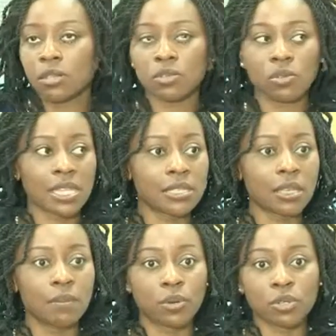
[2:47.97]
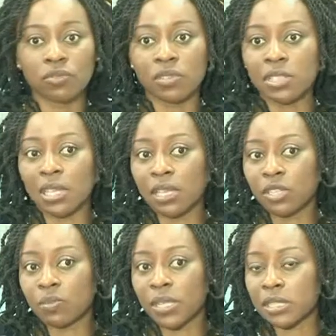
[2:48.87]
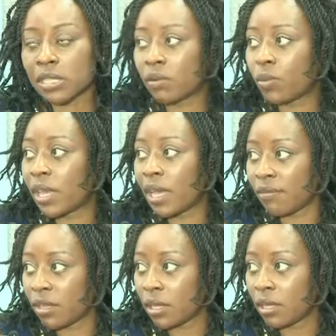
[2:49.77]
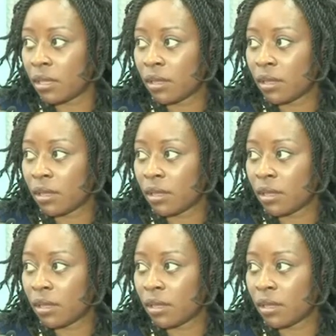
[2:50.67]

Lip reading: So that's the input of these engagements that we are having.